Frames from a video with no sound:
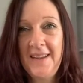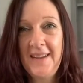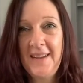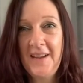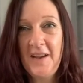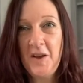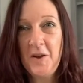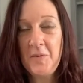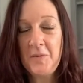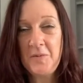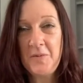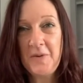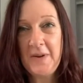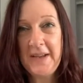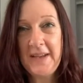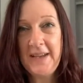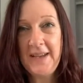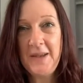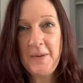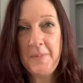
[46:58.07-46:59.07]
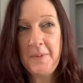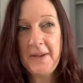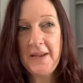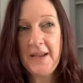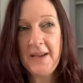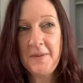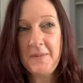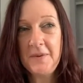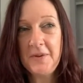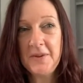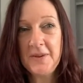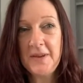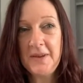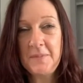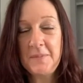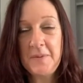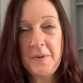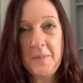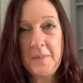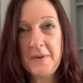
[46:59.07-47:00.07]
hopefully, but yeah, I'm not. I'm
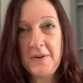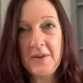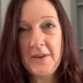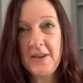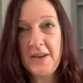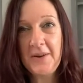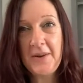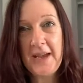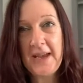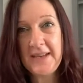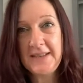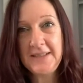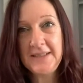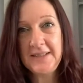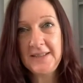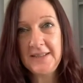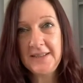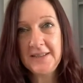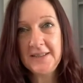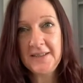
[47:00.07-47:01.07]
probably not going to edit it.